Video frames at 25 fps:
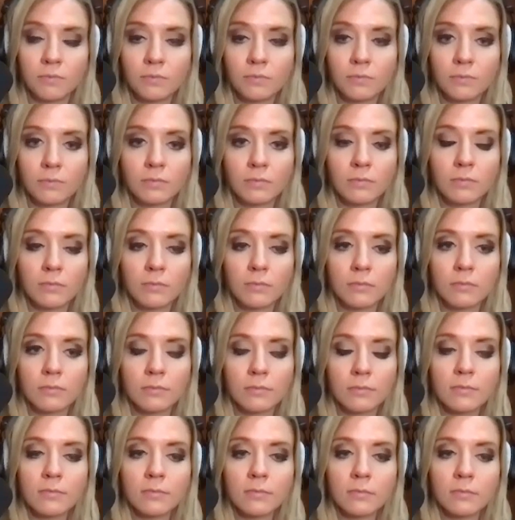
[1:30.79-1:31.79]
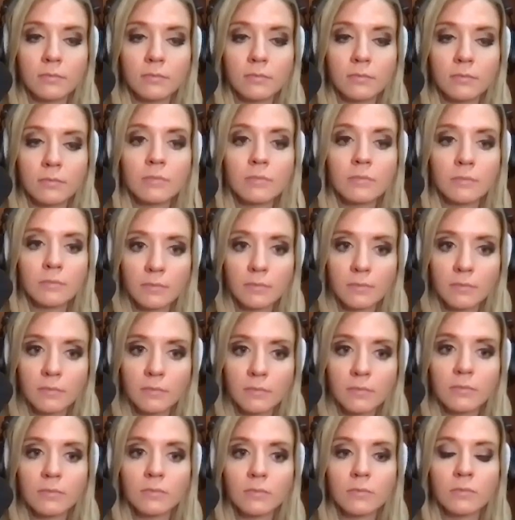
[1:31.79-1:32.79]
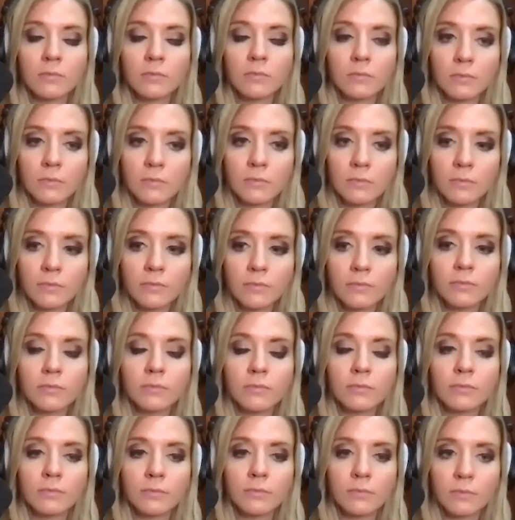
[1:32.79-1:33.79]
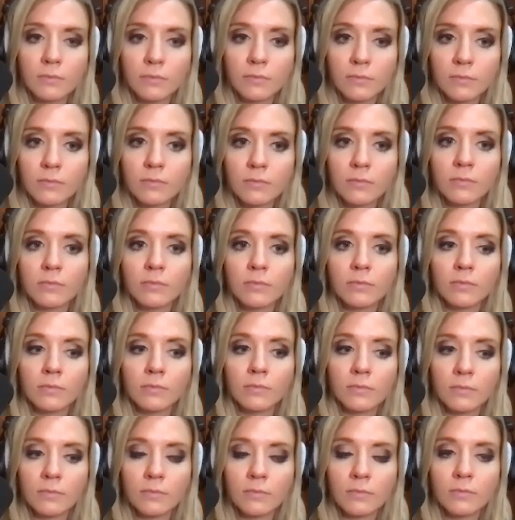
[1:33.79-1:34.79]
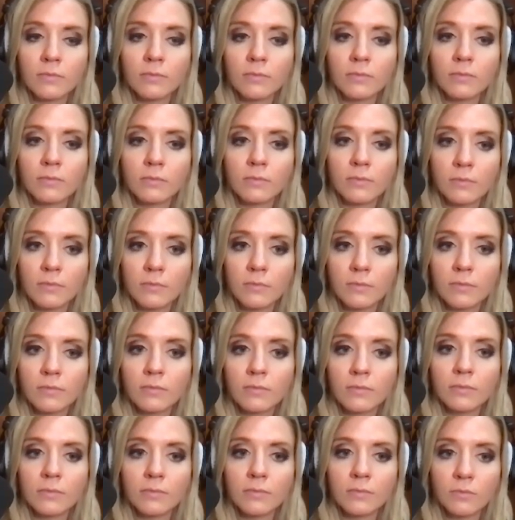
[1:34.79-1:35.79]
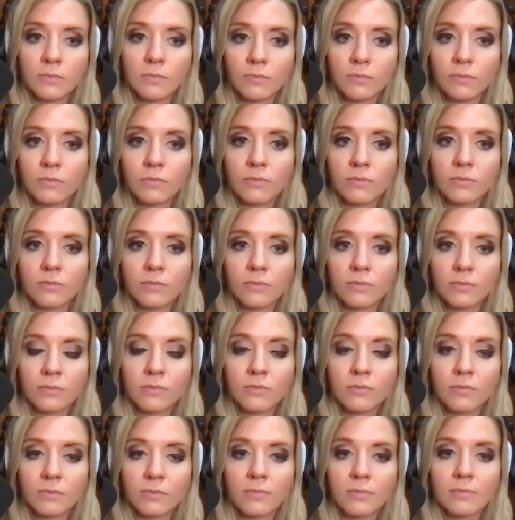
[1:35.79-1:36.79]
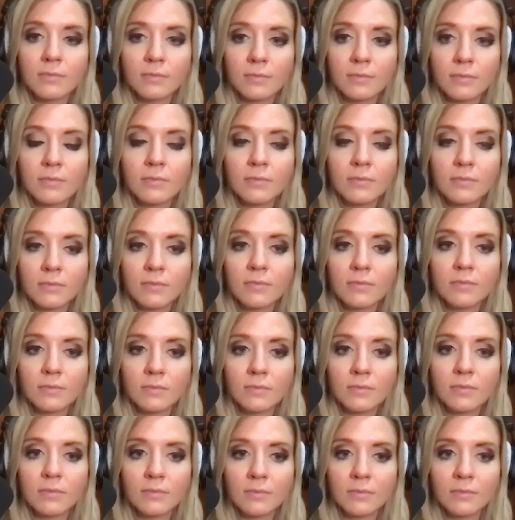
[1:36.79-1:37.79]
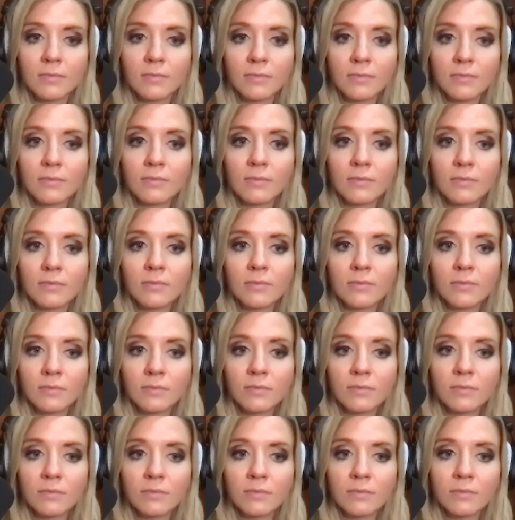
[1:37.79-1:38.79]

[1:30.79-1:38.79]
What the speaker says: The person shown says nothing.